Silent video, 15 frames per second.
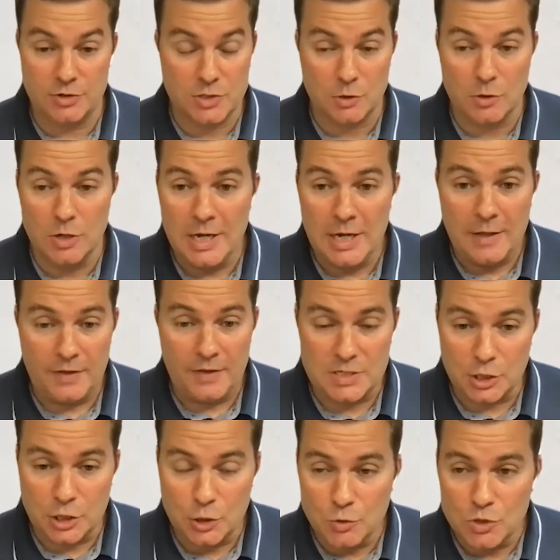So there's a
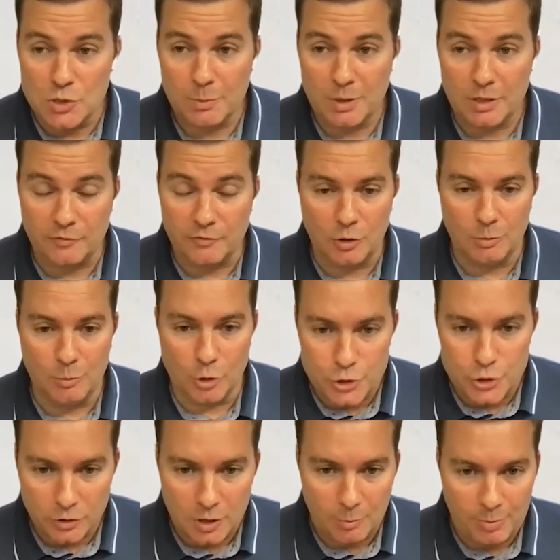huge amount of
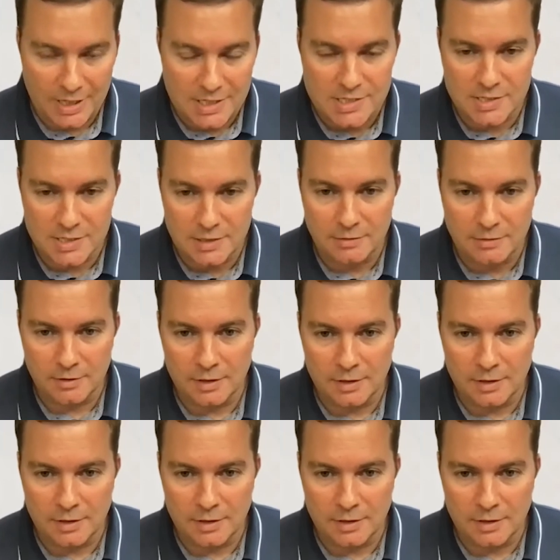commercial complexity,